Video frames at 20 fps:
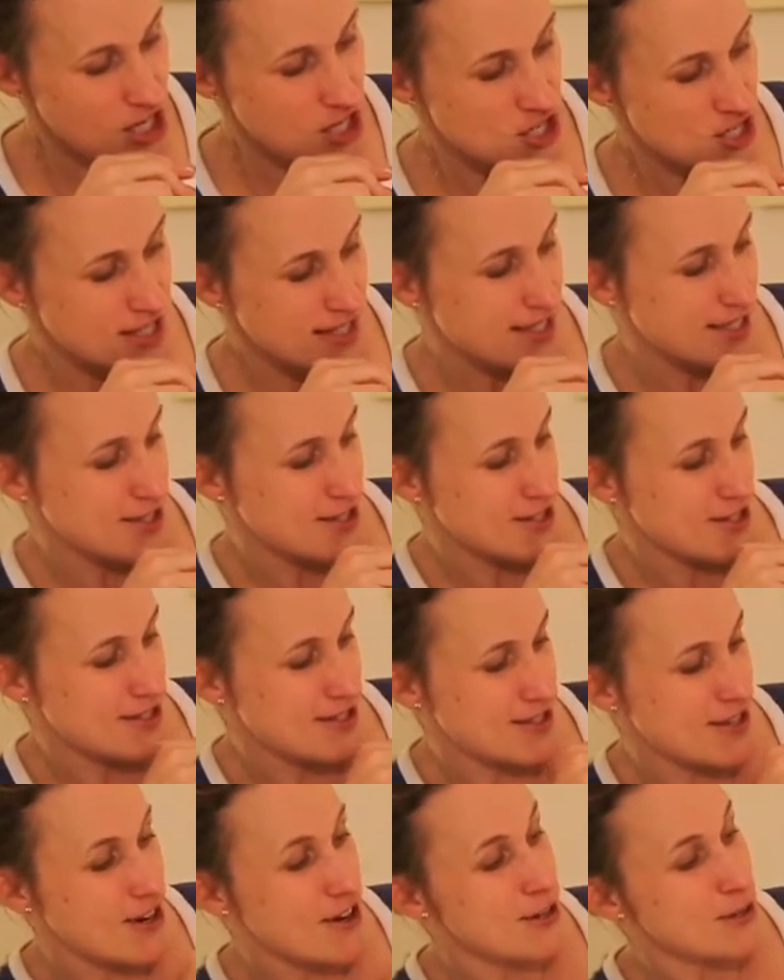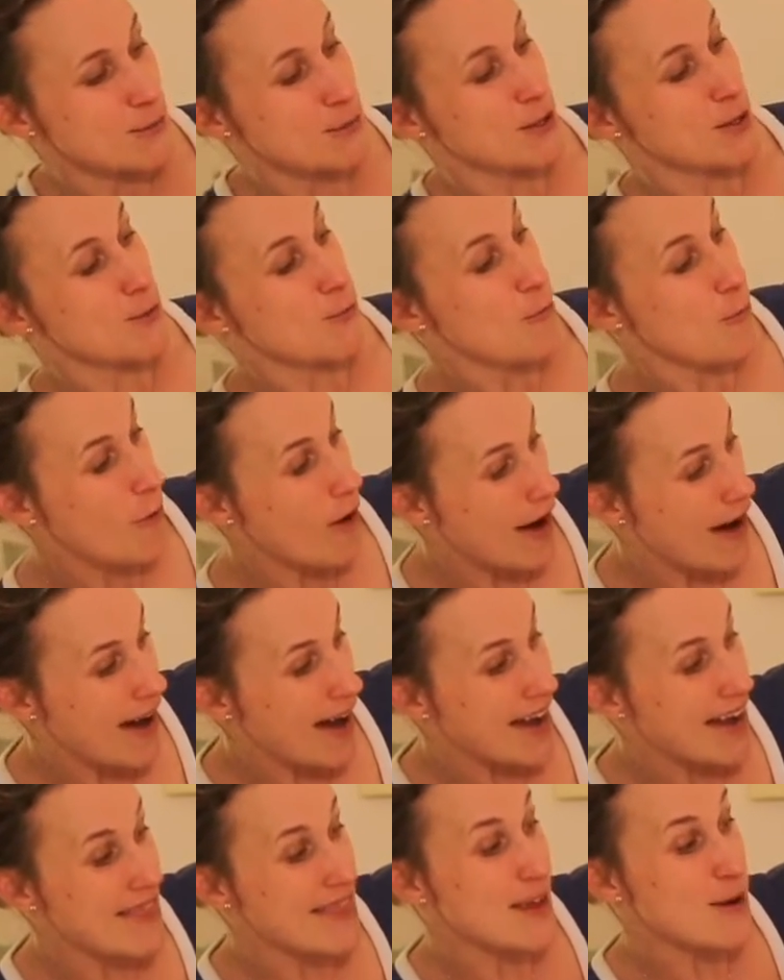She started with
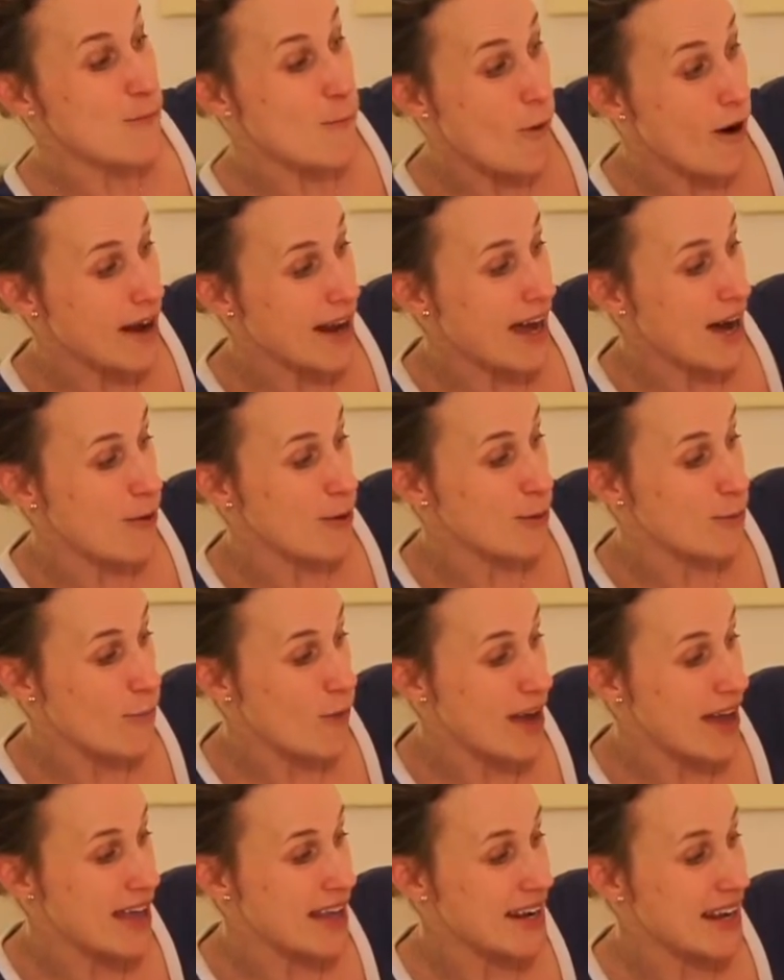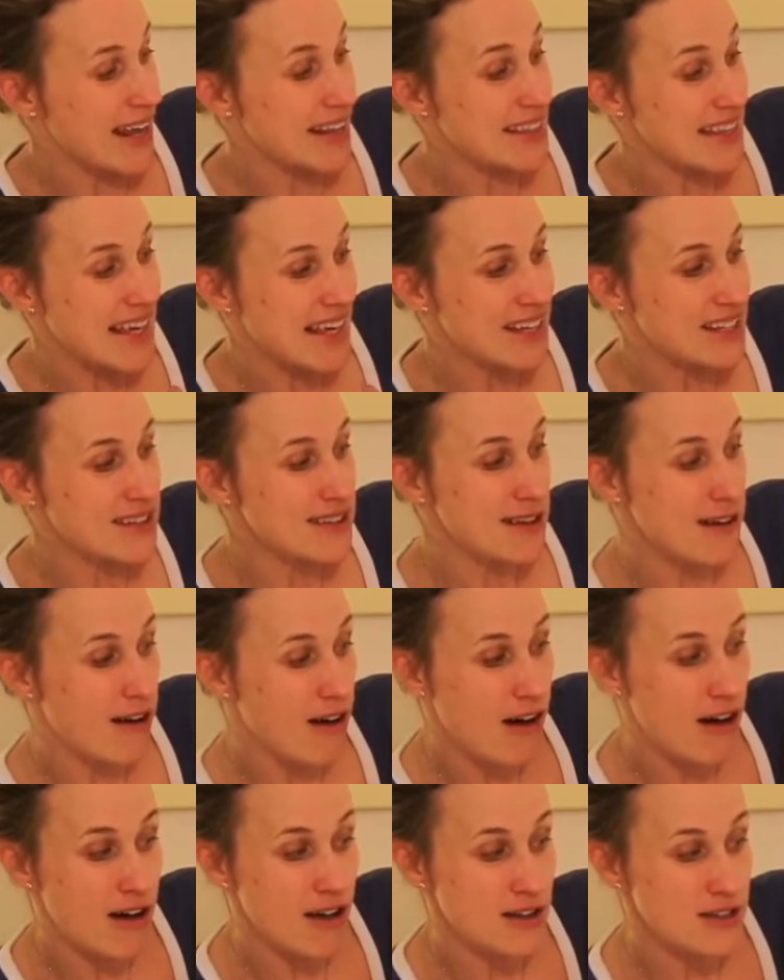why, and then what, how, and when. At the end of the
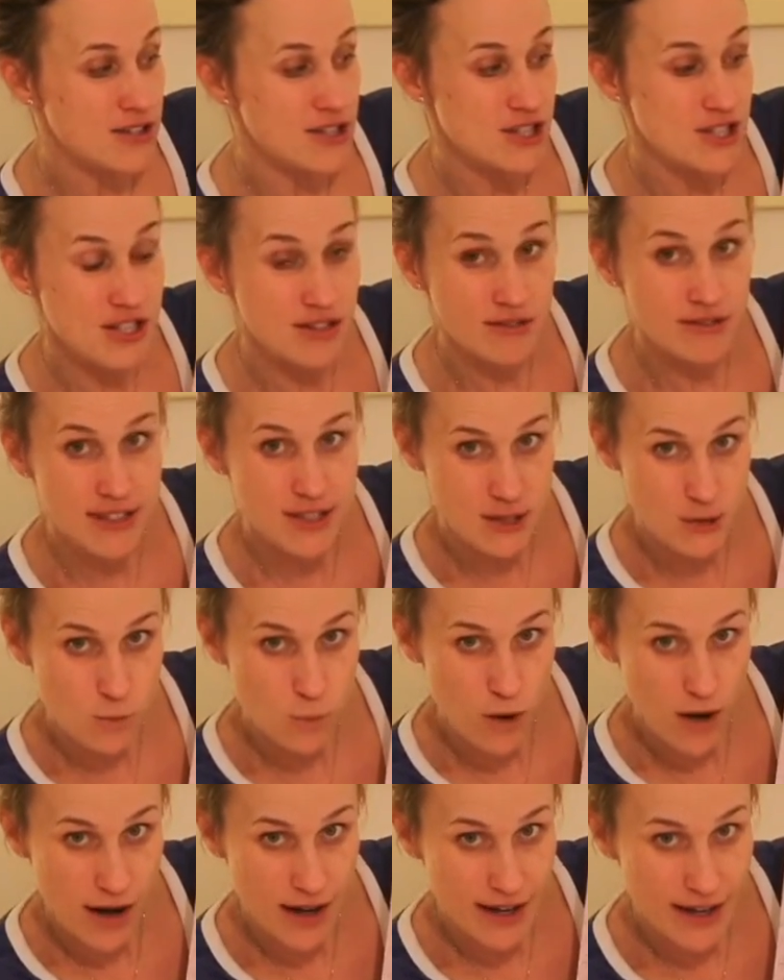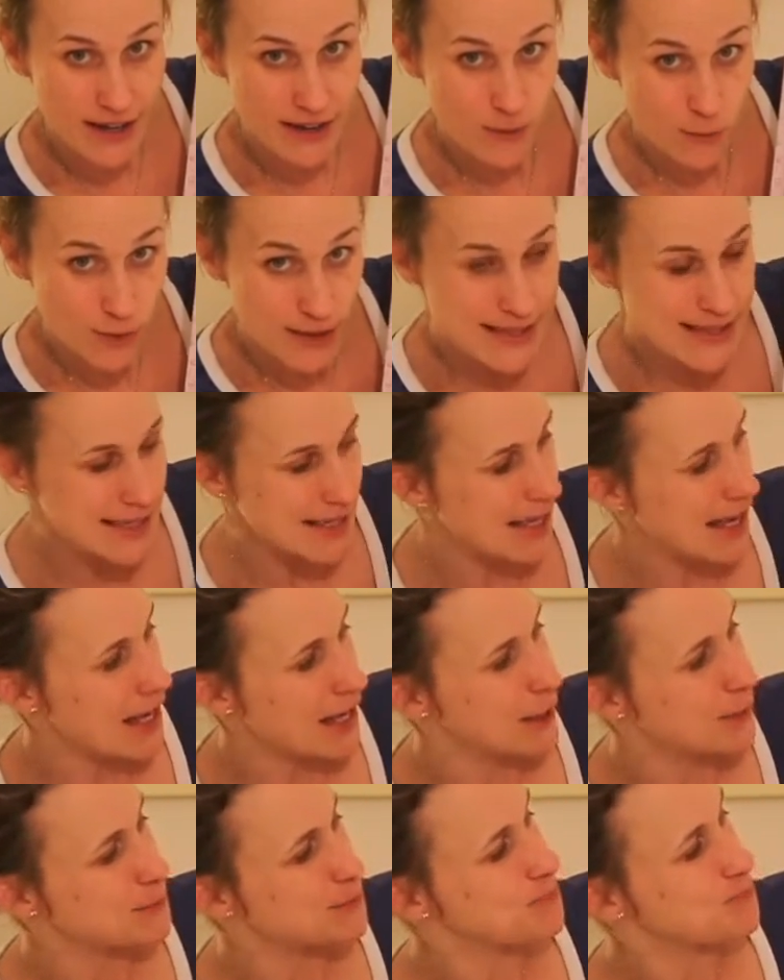hall, she reached why once
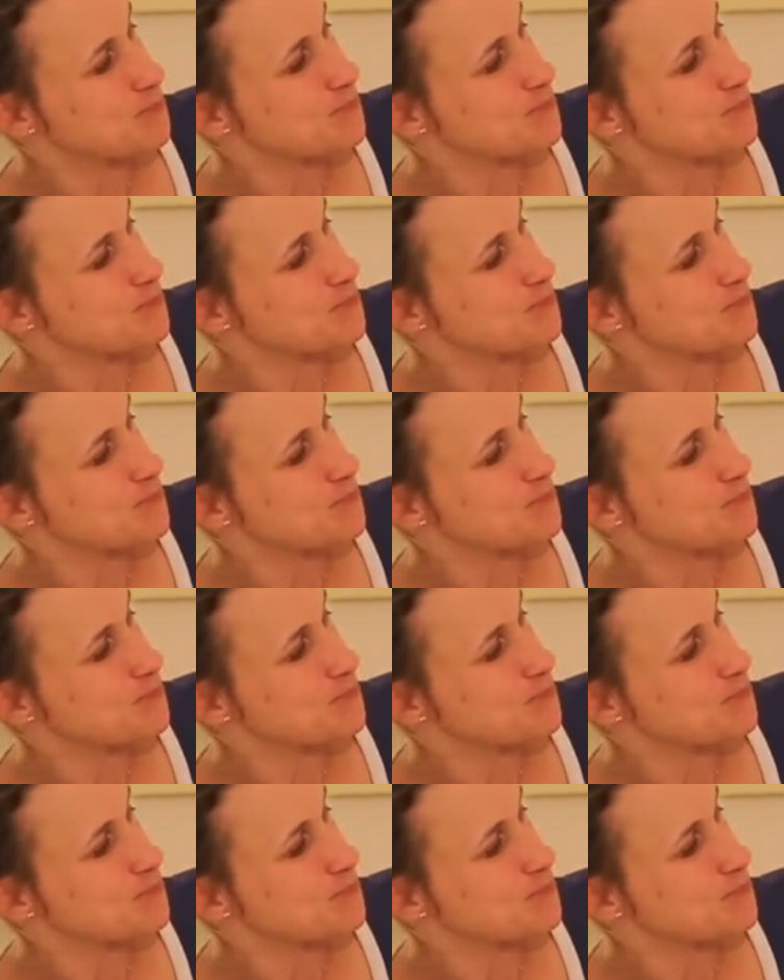again.